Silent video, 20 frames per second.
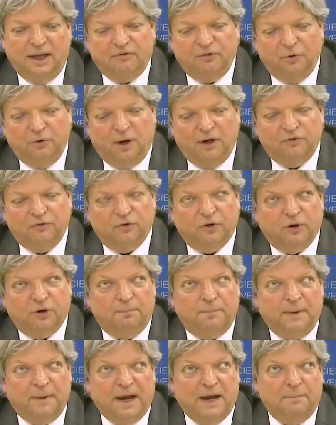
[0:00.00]
If you want to
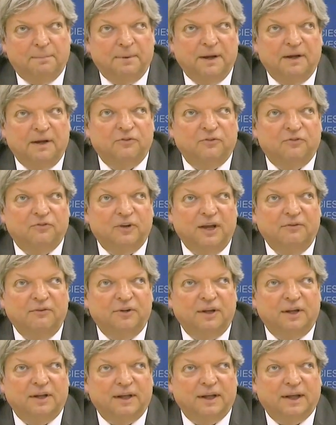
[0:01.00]
compare patient
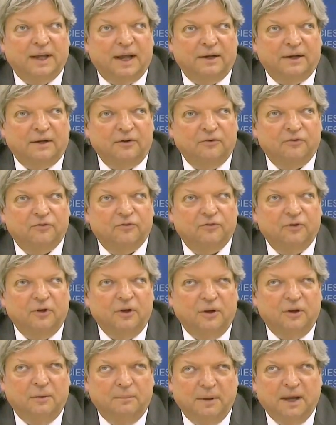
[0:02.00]
safety indicators
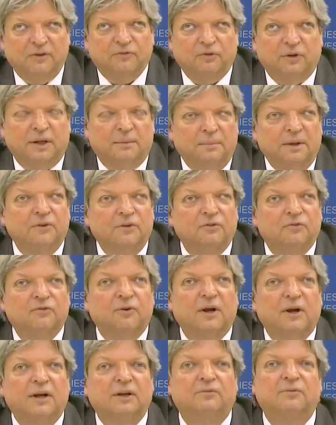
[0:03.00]
based on
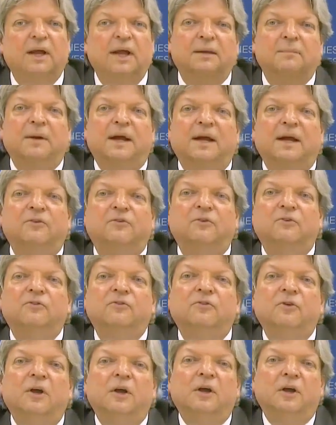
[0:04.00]
administrative
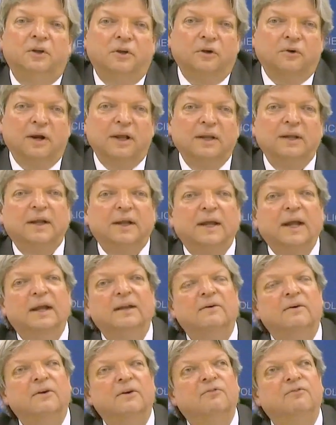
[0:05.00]
databases, your
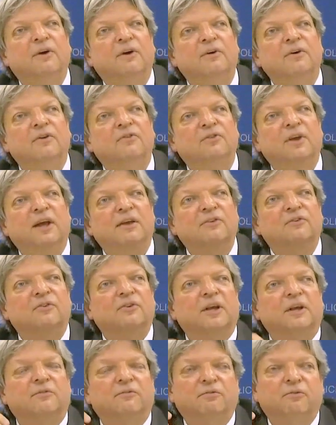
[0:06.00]
indicator is very
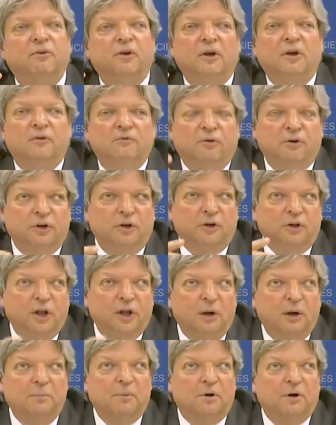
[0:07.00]
sensitive for
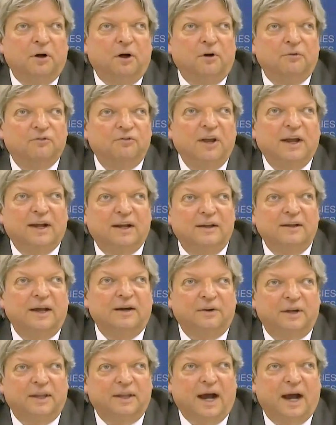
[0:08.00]
the number of
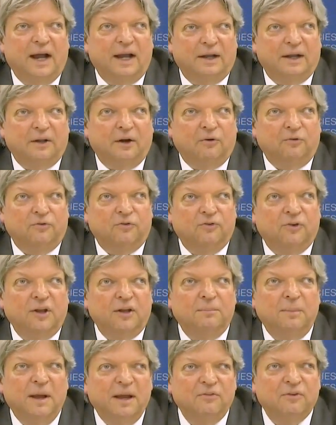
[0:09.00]
secondary
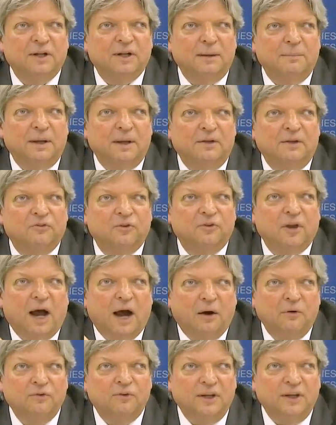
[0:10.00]
diagnoses. That basically means
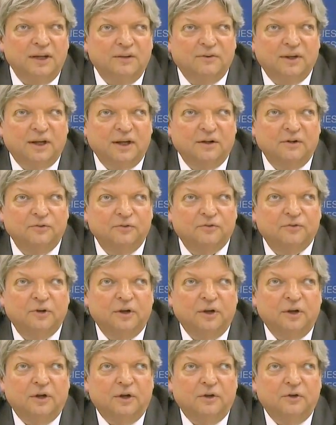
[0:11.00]
how detailed
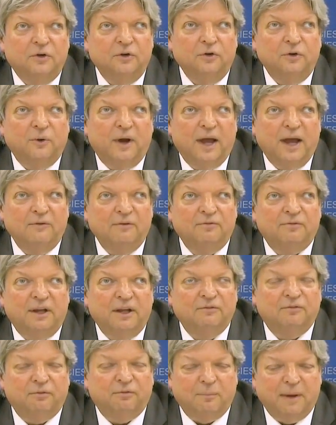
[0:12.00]
do you
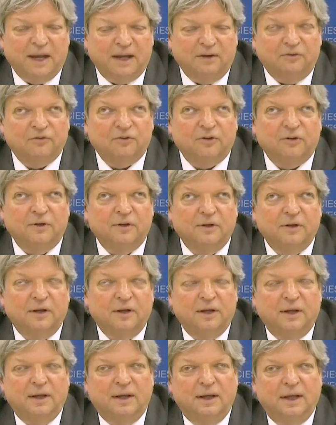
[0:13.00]
have information